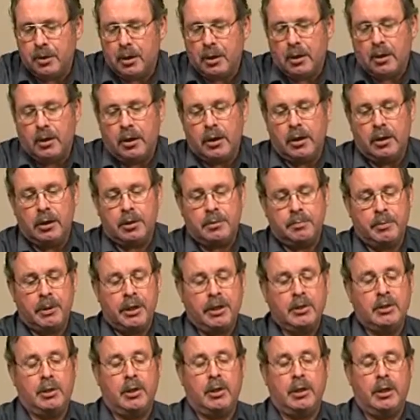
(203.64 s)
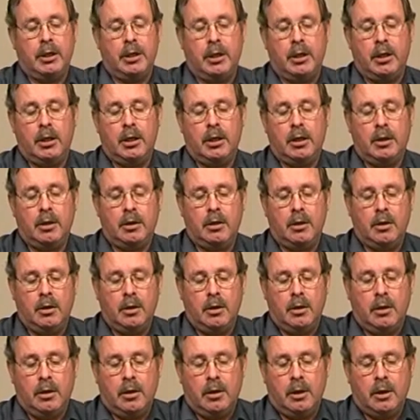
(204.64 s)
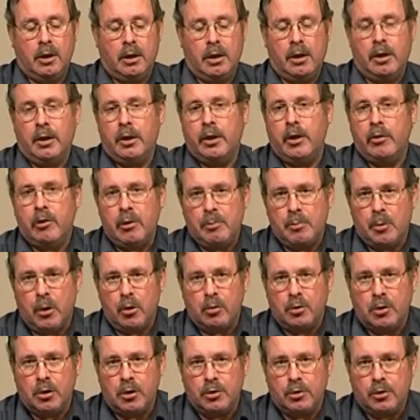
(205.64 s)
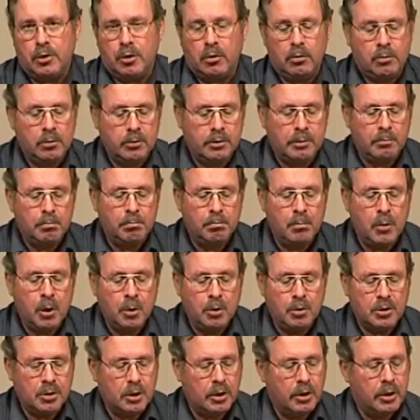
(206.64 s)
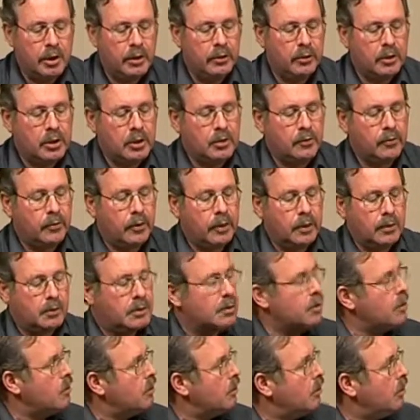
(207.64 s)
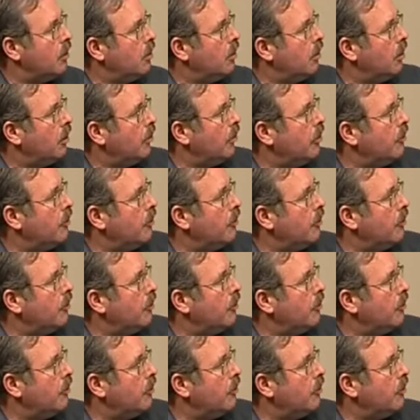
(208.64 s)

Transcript: And it's basically a remote controlled motor, and this fits on the